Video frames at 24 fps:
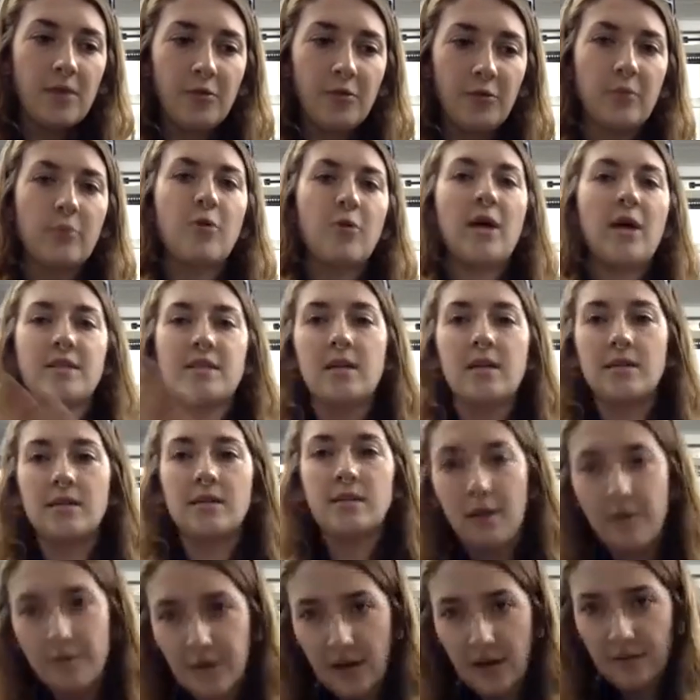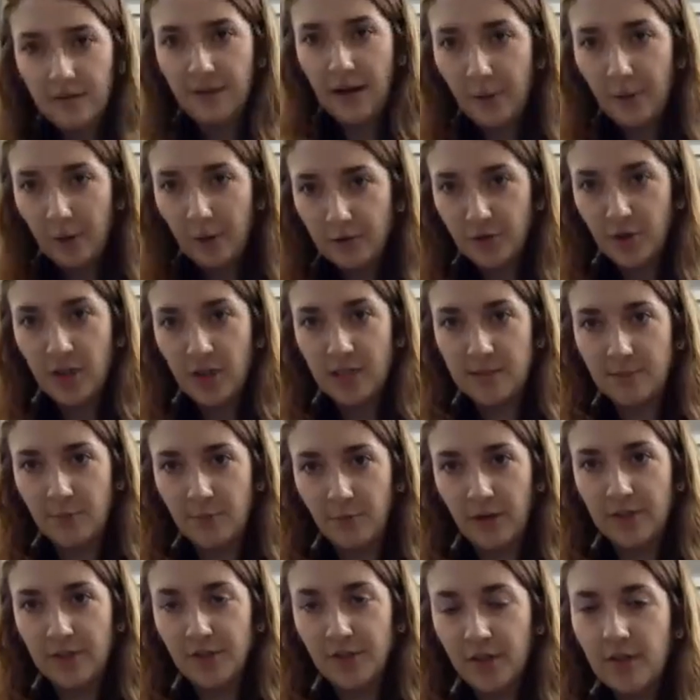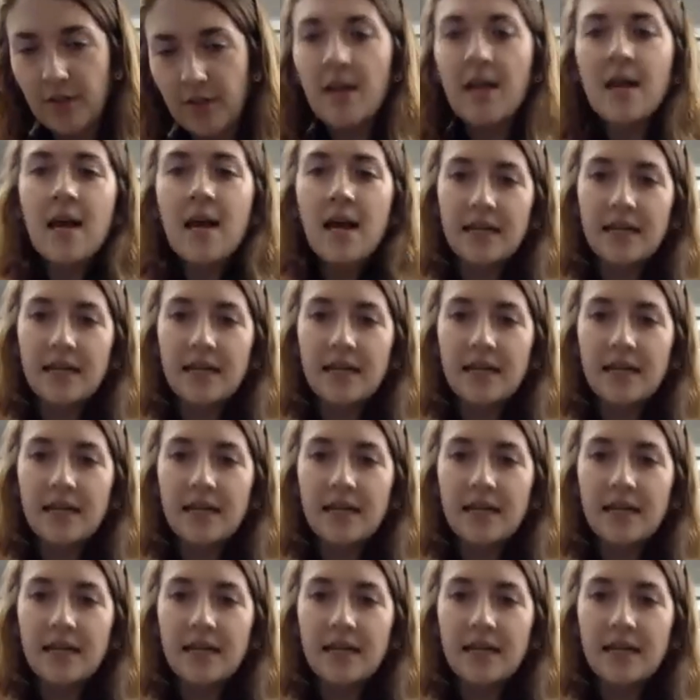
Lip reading: through the process of evapotranspiration.